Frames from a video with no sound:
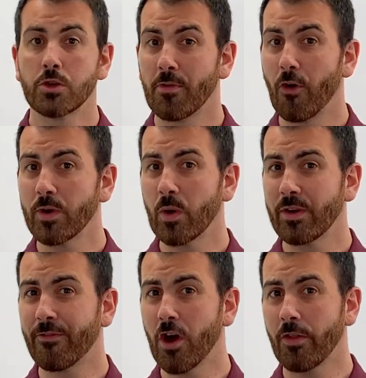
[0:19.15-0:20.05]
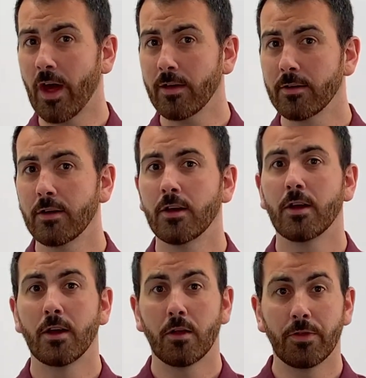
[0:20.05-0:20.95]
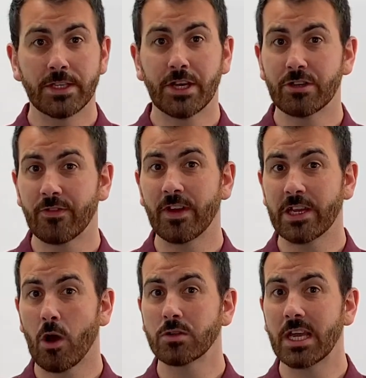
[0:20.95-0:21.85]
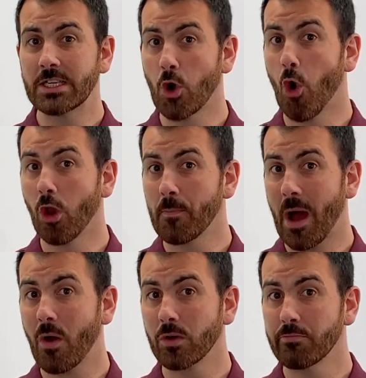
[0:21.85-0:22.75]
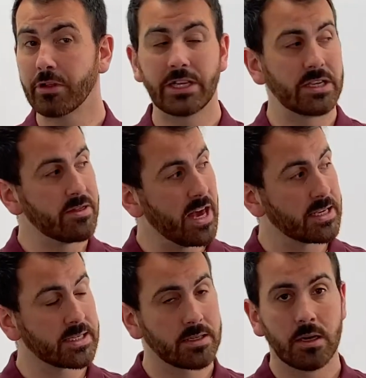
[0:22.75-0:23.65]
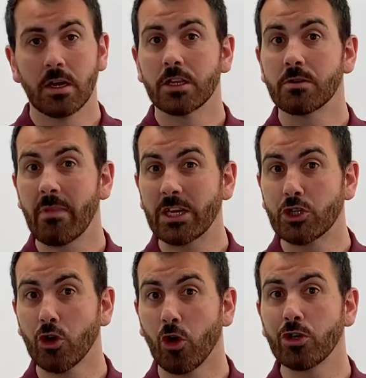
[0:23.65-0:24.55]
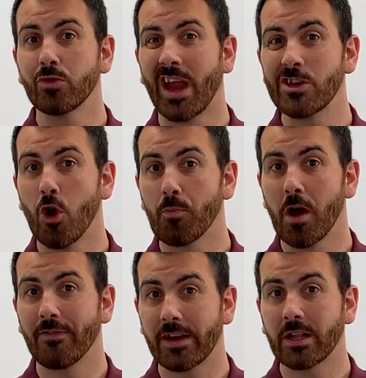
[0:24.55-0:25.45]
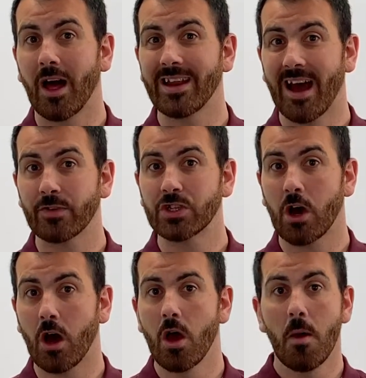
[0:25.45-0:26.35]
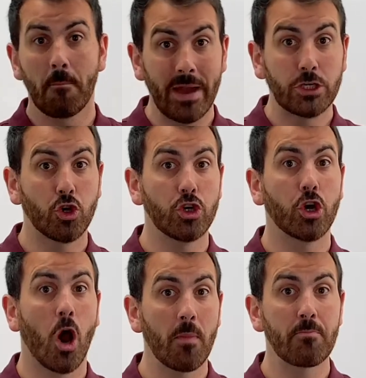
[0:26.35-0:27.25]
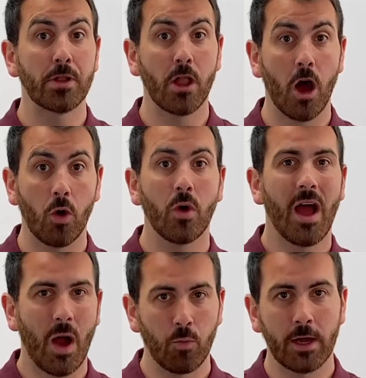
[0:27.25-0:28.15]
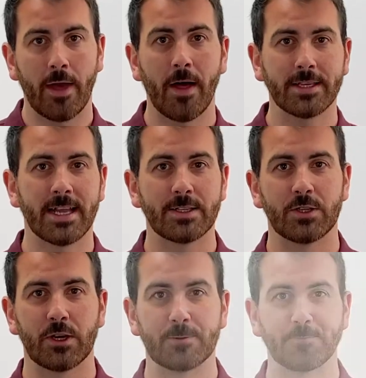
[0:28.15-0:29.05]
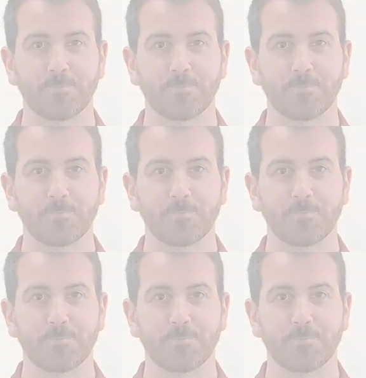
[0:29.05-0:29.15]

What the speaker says: So before we go any further, this series of videos is all about completing this. To make sure you get your perfect client avatar, make sure you comment below and we'll get that sent to you.